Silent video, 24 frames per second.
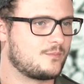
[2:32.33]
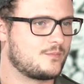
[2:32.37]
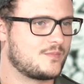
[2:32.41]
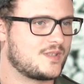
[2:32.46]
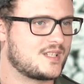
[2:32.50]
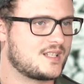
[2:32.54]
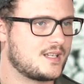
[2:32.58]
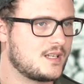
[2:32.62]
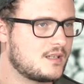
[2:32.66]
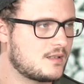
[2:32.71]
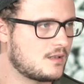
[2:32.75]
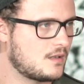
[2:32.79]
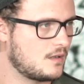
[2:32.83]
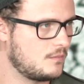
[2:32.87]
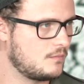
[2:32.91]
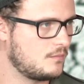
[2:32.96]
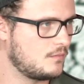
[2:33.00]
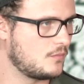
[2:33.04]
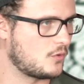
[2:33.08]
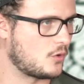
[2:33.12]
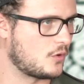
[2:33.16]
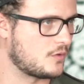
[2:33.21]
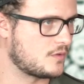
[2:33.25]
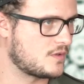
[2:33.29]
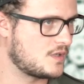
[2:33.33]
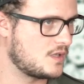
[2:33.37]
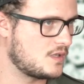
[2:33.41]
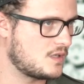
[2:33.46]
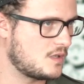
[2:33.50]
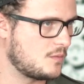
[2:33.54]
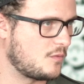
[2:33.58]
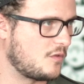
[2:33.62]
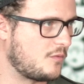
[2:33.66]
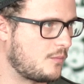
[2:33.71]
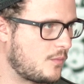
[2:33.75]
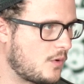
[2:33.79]
system or
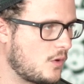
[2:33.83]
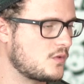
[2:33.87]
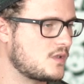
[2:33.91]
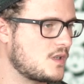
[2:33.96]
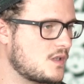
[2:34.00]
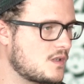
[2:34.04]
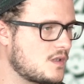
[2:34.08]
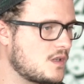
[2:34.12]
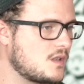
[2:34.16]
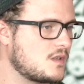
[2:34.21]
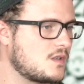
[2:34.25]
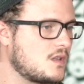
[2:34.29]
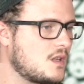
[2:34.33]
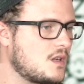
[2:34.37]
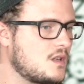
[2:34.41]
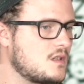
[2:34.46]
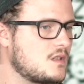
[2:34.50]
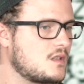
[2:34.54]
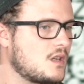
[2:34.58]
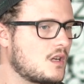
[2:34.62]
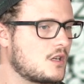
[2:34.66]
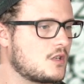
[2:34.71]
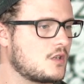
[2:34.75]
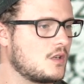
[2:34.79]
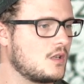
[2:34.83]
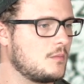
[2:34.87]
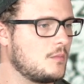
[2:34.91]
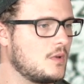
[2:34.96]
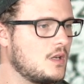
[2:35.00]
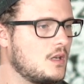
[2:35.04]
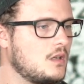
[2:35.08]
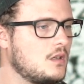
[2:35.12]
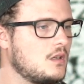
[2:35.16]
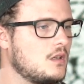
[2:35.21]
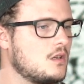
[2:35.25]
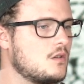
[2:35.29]
system of processes that is actually
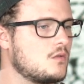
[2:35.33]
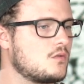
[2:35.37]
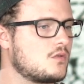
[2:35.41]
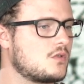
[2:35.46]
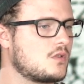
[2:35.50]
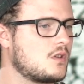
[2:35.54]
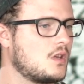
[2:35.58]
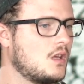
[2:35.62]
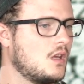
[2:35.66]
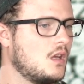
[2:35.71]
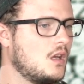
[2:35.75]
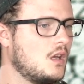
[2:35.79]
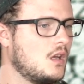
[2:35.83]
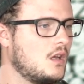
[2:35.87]
being used